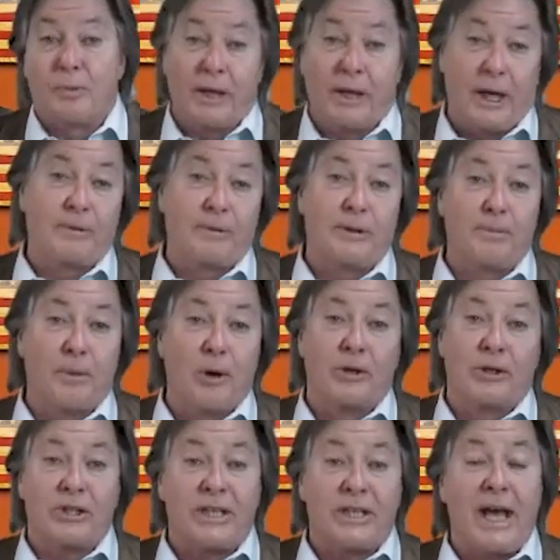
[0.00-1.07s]
Pick up some
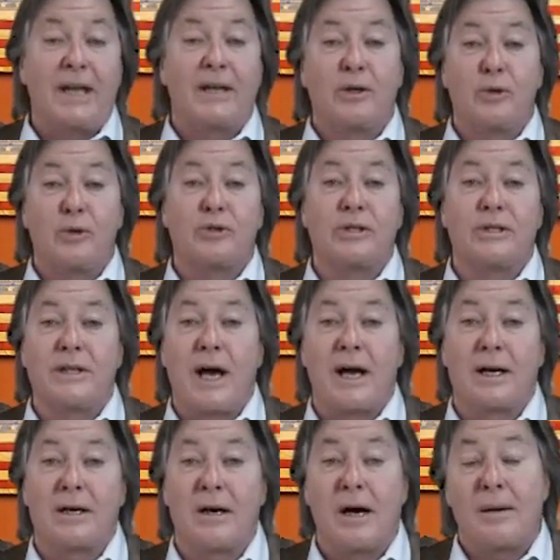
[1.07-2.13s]
merch.
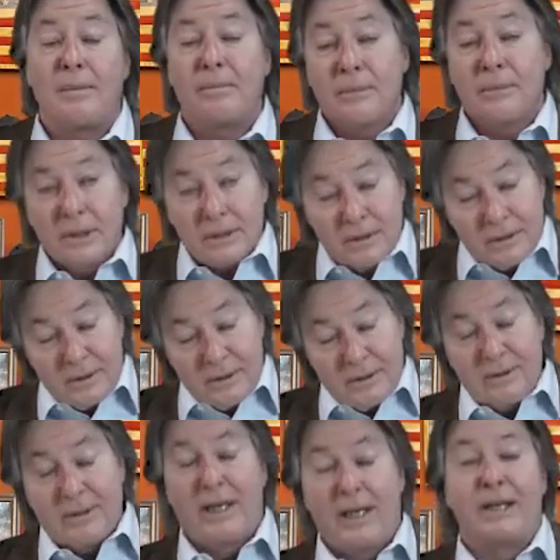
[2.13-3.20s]
TedNugent.com,
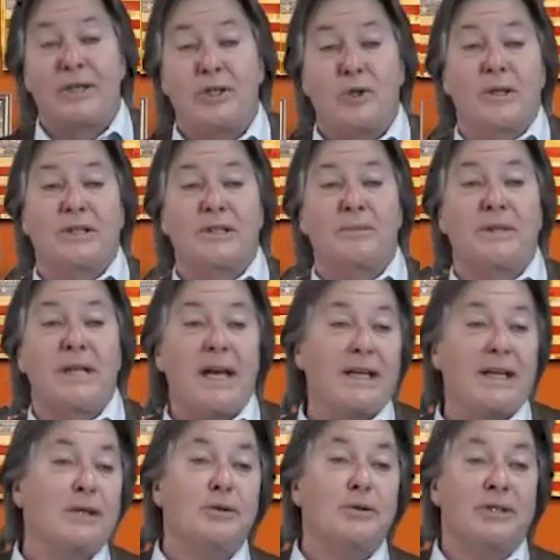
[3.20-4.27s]
and enjoy some
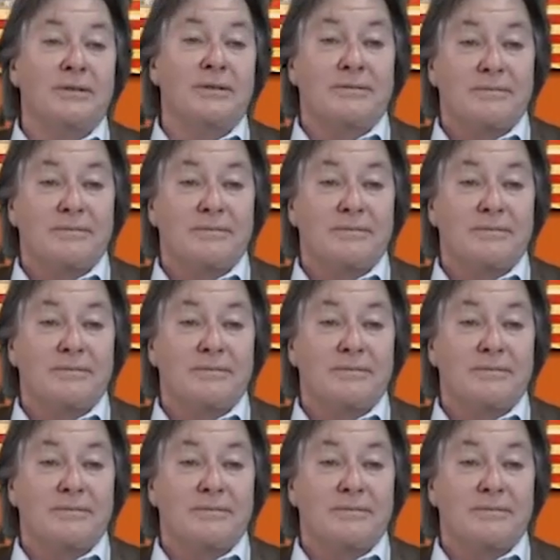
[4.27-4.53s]
Ted Nugent.